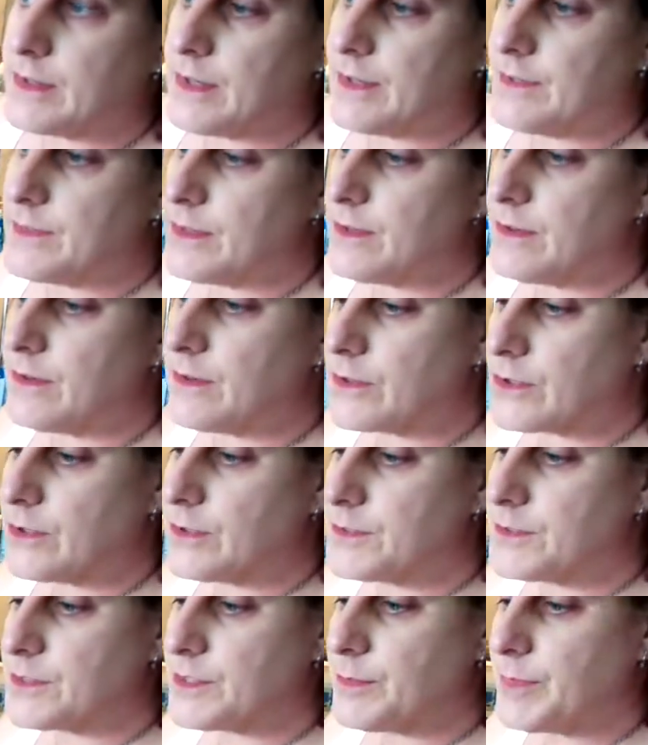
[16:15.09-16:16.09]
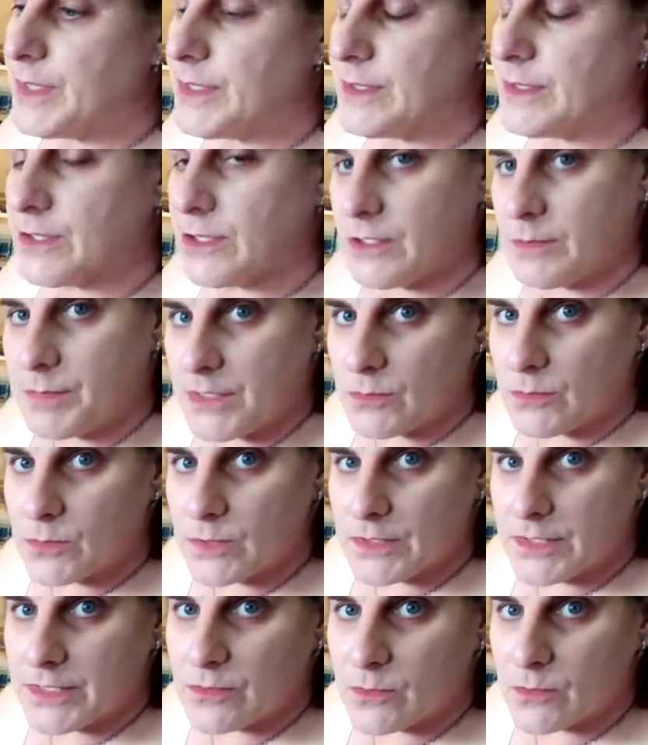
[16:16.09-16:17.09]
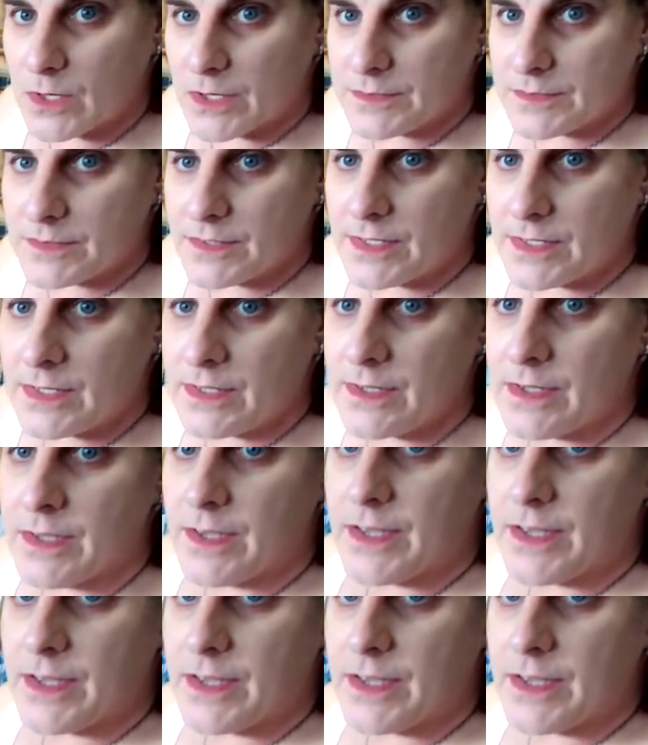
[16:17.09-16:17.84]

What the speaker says: And then it occurred to me it could be really rusty